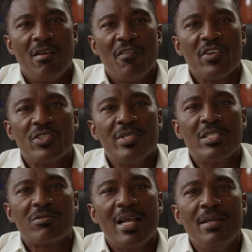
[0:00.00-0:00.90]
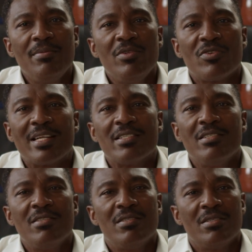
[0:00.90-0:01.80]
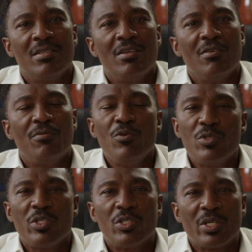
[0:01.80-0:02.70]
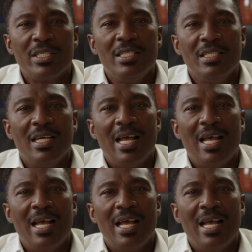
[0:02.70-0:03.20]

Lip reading: Fisheries crime threatens food security